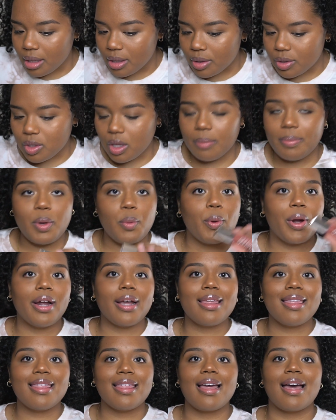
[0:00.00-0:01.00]
So I'll be
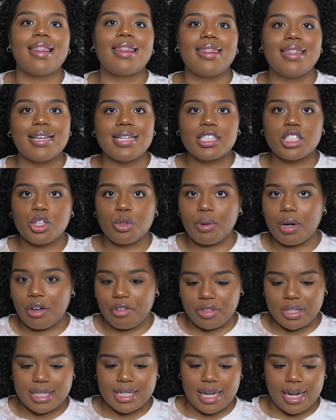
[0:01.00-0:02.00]
wearing this
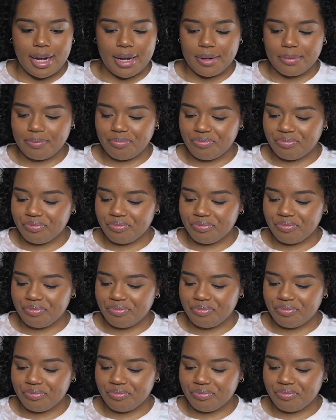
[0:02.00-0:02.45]
throughout the day.